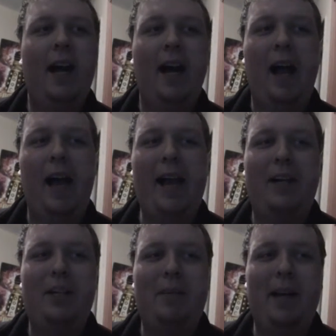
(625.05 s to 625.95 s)
I
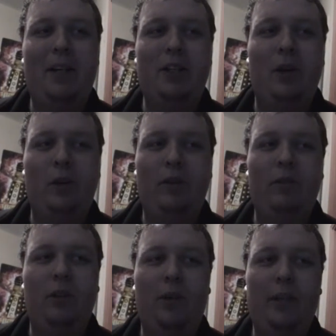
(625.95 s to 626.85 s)
actually made a
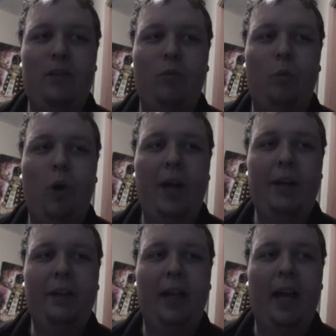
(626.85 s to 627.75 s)
joke during this
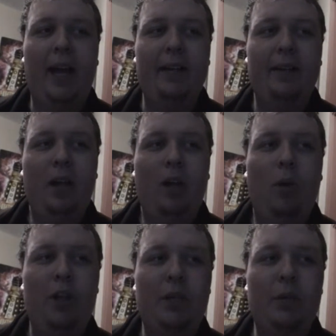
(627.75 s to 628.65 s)
one line
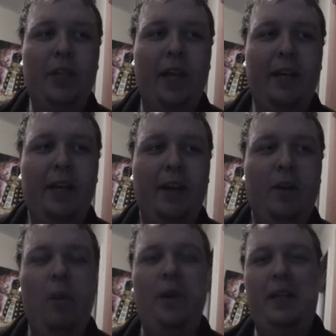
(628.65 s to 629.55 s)
when she was like,
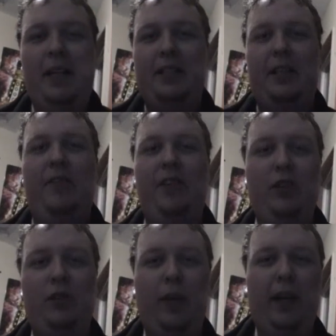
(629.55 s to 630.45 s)
when his love
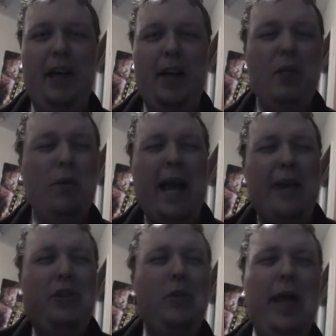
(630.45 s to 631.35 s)
interest was like, "You
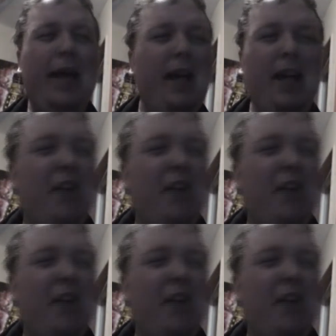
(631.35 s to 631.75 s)
can't do that!